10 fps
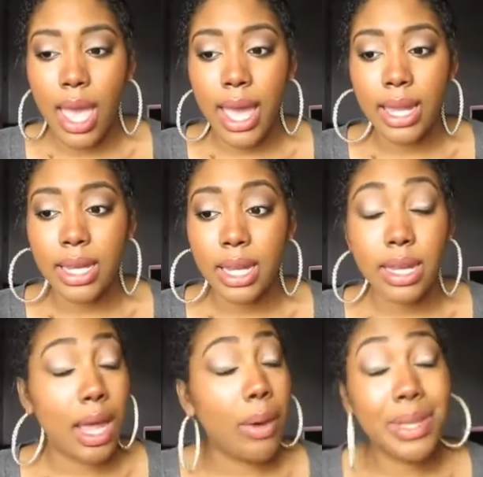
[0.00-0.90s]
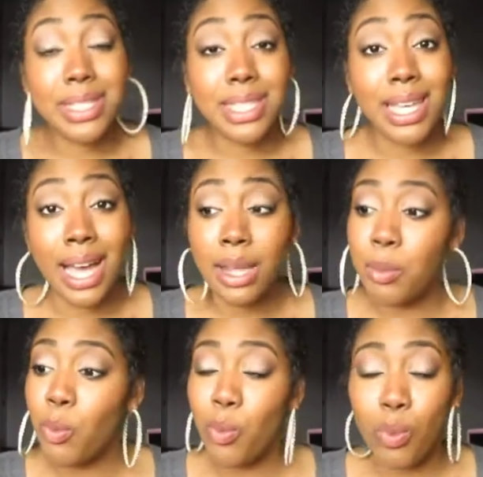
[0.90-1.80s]
and now I see I
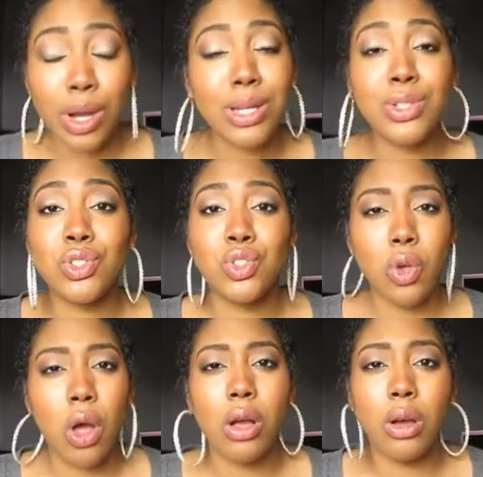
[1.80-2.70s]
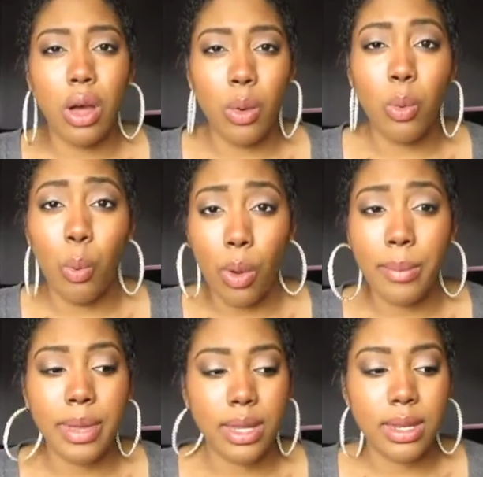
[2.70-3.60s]
am one strong
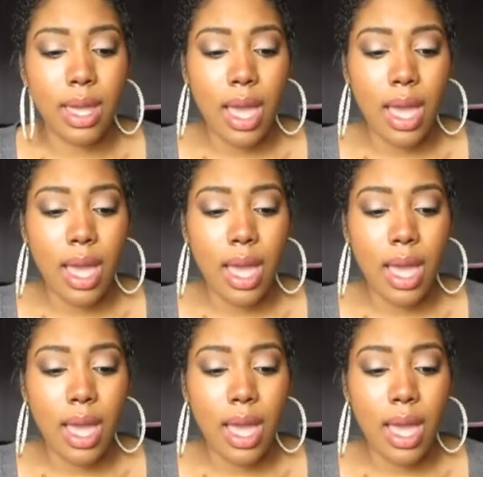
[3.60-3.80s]
woman.